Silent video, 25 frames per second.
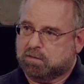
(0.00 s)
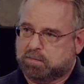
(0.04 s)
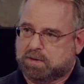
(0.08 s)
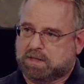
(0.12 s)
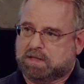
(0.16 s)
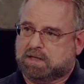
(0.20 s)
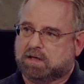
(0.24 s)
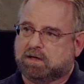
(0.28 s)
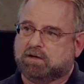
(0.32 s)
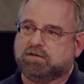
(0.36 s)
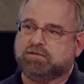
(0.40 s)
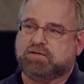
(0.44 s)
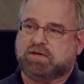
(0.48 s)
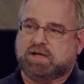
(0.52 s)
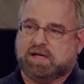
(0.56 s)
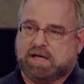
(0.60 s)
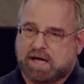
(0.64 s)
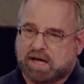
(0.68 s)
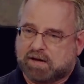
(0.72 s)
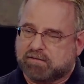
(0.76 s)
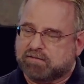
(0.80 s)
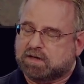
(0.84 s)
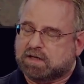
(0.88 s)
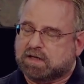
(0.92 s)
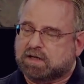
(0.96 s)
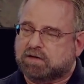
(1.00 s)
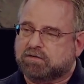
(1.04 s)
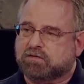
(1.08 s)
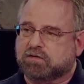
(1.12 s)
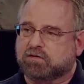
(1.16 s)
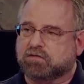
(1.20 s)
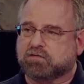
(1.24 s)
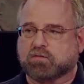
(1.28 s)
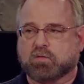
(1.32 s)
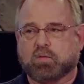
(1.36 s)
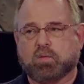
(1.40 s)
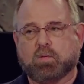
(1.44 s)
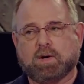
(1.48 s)
Because the yes. evidence
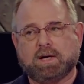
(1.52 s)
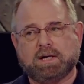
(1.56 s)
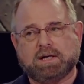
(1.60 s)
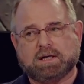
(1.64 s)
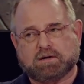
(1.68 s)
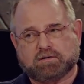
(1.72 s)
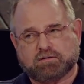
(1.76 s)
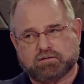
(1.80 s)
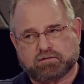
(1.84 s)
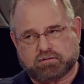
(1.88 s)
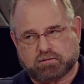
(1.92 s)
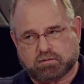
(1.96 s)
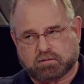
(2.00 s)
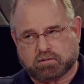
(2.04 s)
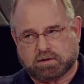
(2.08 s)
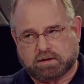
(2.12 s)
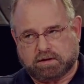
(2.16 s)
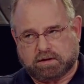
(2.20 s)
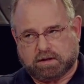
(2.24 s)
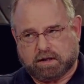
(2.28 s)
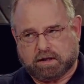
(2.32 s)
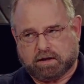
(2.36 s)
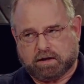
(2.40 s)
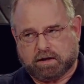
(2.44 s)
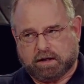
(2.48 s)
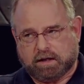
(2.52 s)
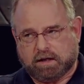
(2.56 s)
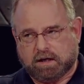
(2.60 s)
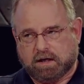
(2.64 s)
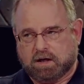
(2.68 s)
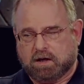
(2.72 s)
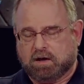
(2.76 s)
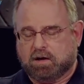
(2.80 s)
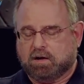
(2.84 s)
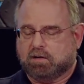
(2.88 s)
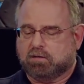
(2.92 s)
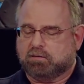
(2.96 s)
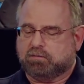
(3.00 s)
is quite extraordinary
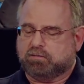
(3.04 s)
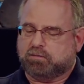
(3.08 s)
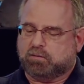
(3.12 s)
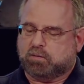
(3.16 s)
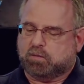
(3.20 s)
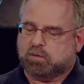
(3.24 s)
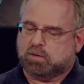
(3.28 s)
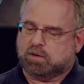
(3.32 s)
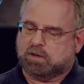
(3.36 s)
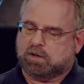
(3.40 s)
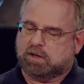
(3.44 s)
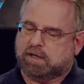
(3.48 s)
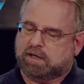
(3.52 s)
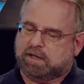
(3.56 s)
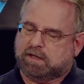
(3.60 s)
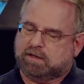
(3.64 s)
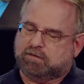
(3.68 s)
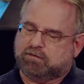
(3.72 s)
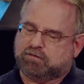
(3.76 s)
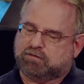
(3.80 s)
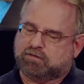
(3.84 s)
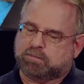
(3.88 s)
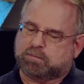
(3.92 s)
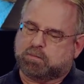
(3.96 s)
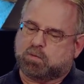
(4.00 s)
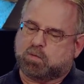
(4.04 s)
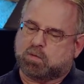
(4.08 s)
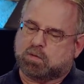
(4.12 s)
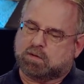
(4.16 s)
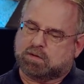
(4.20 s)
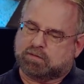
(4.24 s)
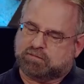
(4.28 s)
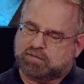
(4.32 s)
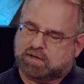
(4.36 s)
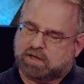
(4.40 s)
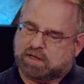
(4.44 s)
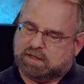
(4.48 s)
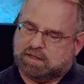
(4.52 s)
yes. for in support
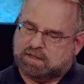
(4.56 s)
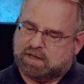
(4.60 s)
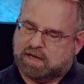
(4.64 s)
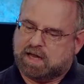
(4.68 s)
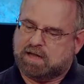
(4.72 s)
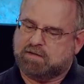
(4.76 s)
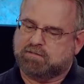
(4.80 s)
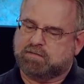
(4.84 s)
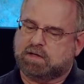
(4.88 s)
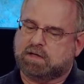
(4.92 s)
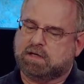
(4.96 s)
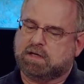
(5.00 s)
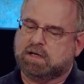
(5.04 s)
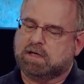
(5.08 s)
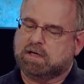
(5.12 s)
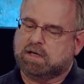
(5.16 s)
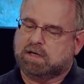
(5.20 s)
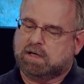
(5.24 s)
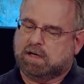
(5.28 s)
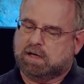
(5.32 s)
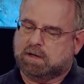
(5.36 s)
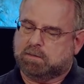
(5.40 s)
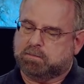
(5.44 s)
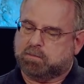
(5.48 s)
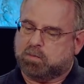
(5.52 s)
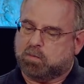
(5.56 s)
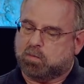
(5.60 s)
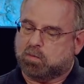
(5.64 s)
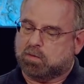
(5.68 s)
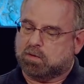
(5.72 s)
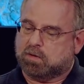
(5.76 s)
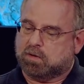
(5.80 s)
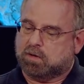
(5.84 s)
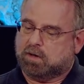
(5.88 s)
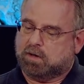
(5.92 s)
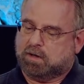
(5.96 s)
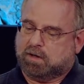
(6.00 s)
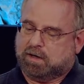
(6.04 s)
of King David and
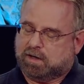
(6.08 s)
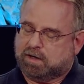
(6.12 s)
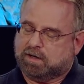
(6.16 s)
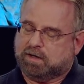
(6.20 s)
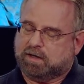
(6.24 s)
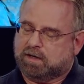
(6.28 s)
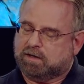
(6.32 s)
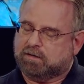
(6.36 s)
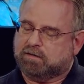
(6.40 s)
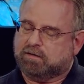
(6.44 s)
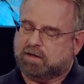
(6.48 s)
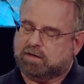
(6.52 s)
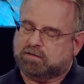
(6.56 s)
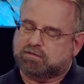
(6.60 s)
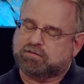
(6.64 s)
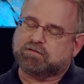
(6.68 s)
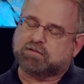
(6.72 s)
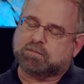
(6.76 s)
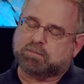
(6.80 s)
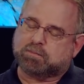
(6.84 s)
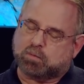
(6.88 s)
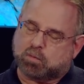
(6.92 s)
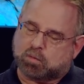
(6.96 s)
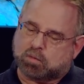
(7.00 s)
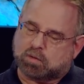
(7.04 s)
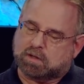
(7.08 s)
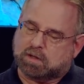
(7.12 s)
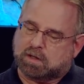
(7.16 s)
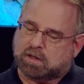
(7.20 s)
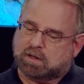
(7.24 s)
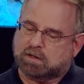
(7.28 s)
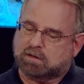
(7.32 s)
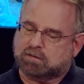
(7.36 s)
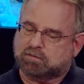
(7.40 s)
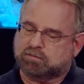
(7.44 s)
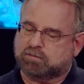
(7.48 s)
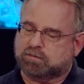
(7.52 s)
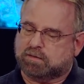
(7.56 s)
uh, in, in, in, support
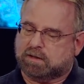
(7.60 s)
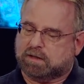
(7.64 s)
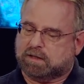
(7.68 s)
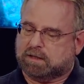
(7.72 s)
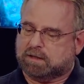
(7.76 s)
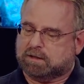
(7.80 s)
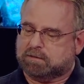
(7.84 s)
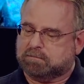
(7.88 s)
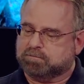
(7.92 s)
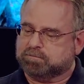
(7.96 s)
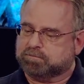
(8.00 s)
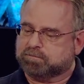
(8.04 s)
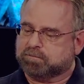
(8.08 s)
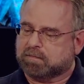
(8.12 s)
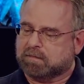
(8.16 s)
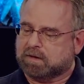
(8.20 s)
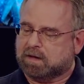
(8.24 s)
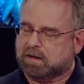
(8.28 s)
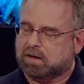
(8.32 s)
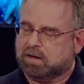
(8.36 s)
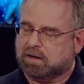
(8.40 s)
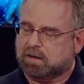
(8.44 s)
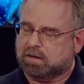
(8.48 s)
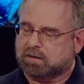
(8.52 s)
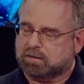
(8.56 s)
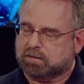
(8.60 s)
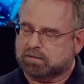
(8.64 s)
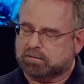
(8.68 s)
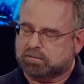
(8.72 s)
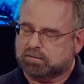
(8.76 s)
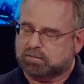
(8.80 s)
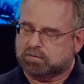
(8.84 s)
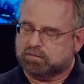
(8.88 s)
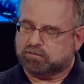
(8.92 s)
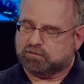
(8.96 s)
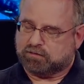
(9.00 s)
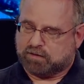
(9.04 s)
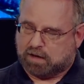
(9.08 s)
of um, uh,
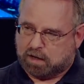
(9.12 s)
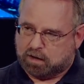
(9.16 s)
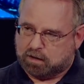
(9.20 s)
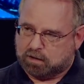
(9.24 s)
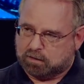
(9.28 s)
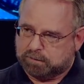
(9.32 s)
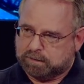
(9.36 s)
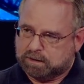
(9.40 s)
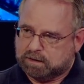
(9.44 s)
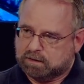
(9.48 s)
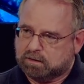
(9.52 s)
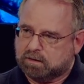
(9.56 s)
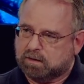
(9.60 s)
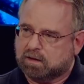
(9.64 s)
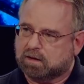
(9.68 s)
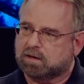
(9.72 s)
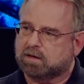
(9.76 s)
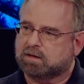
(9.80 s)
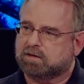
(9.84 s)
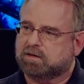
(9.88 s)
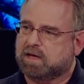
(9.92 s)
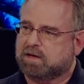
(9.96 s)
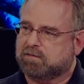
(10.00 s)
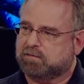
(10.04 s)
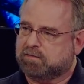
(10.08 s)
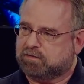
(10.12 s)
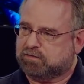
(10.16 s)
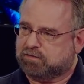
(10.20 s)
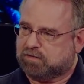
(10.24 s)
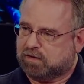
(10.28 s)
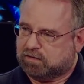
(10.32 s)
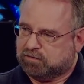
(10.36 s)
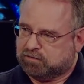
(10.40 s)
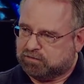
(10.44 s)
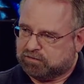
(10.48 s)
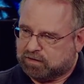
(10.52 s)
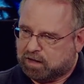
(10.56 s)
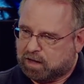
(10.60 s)
Solomon, uh, David's
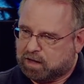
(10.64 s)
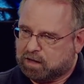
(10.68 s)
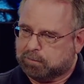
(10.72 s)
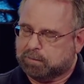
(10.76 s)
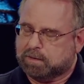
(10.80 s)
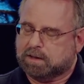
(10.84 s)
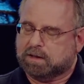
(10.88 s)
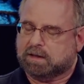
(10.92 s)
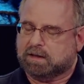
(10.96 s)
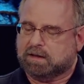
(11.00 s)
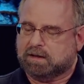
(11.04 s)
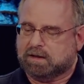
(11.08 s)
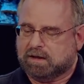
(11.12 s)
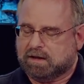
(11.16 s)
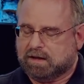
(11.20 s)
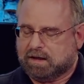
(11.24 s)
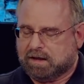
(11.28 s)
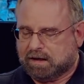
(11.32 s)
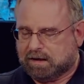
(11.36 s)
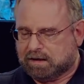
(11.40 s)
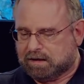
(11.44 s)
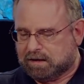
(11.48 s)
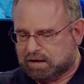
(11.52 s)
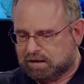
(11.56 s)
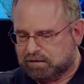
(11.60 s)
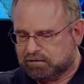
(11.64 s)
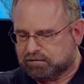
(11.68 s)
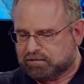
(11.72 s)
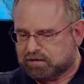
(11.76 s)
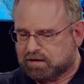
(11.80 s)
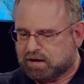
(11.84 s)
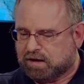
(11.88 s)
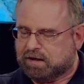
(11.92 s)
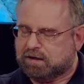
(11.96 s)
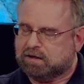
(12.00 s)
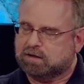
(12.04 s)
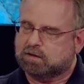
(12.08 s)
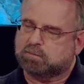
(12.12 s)
son Solomon, and, and his
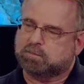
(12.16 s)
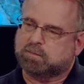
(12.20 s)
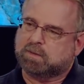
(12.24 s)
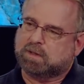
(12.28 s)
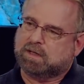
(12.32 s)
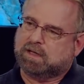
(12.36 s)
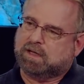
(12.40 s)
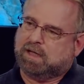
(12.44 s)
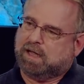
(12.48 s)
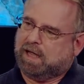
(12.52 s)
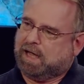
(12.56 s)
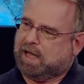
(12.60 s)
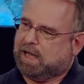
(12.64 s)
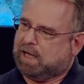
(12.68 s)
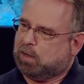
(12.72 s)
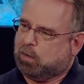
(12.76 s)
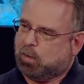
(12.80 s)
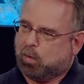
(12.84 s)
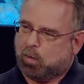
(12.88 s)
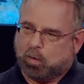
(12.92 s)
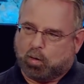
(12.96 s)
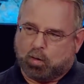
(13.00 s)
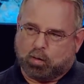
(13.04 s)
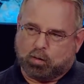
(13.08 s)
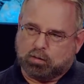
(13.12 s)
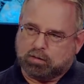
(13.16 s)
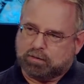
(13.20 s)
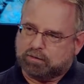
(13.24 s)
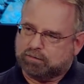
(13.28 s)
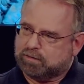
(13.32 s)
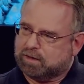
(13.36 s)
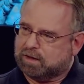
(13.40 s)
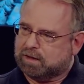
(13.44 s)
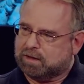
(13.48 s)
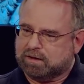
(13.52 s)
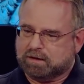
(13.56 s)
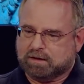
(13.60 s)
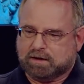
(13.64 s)
kingdom, and all of
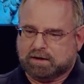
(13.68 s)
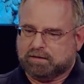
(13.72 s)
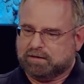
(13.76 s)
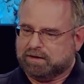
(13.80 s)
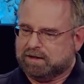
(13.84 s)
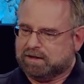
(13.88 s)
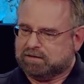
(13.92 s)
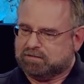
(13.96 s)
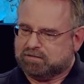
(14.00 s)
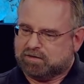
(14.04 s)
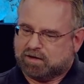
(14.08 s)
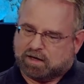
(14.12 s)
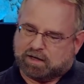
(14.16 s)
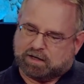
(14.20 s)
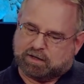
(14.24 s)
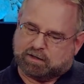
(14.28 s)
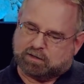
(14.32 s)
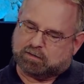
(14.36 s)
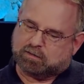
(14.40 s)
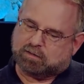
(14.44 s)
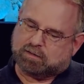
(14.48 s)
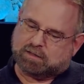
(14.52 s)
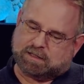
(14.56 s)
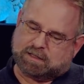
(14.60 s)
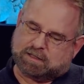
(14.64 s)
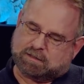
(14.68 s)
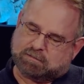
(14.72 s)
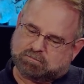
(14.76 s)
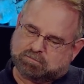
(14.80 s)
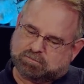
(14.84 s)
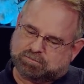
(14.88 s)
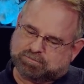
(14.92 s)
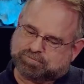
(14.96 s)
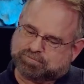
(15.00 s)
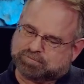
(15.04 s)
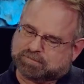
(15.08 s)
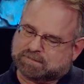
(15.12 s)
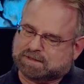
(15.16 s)
the, the entire
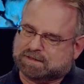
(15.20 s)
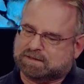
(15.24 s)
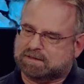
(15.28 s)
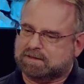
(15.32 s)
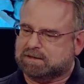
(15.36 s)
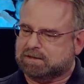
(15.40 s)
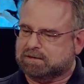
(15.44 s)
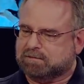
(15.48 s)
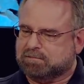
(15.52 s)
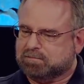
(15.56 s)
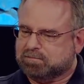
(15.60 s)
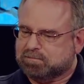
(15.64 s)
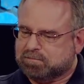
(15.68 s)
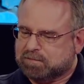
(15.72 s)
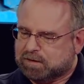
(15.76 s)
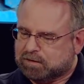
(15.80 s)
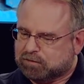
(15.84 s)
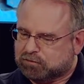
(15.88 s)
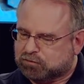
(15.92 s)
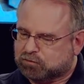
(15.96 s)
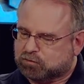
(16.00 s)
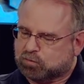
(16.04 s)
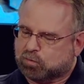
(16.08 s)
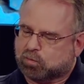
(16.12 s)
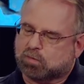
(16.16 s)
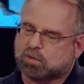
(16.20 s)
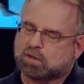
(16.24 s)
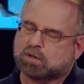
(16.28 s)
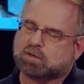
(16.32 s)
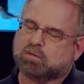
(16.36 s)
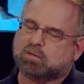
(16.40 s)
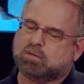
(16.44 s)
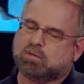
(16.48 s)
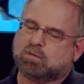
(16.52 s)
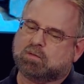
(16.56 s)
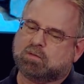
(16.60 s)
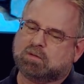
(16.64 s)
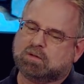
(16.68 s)
um, uh,
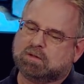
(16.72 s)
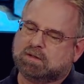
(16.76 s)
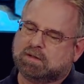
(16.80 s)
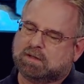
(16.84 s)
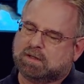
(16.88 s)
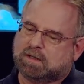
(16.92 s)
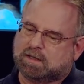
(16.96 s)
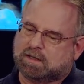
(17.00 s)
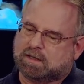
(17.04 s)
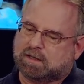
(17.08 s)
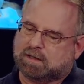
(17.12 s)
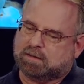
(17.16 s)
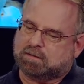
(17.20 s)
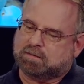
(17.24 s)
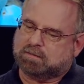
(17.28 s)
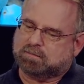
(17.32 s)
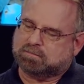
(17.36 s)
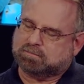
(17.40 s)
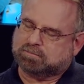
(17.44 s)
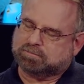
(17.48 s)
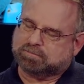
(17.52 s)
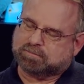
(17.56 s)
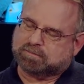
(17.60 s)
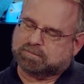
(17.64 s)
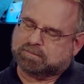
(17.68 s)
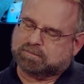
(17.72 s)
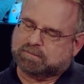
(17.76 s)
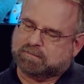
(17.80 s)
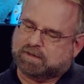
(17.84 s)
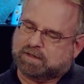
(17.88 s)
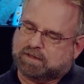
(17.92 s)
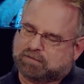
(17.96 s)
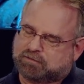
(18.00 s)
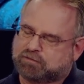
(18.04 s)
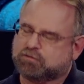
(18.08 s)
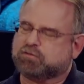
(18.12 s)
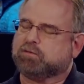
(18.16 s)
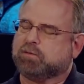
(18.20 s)
historical um,
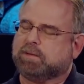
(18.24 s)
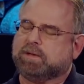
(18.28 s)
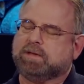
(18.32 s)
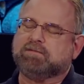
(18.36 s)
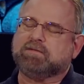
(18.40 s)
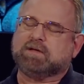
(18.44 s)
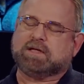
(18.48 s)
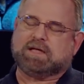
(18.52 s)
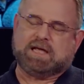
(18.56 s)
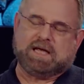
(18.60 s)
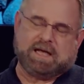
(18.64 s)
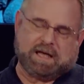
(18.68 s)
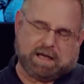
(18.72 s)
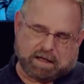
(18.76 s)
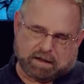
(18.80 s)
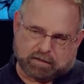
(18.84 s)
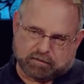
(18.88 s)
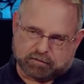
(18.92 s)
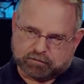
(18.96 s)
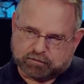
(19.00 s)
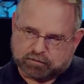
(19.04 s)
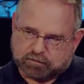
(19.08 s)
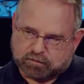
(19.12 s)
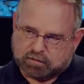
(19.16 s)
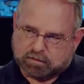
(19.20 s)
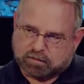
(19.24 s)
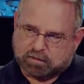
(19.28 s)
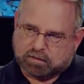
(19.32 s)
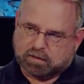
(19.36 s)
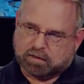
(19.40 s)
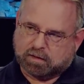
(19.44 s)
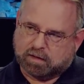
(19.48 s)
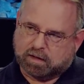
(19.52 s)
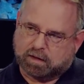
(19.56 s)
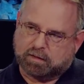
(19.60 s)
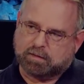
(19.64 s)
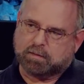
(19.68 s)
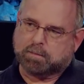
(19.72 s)
history of the kings. Yes.
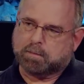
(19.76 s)
And the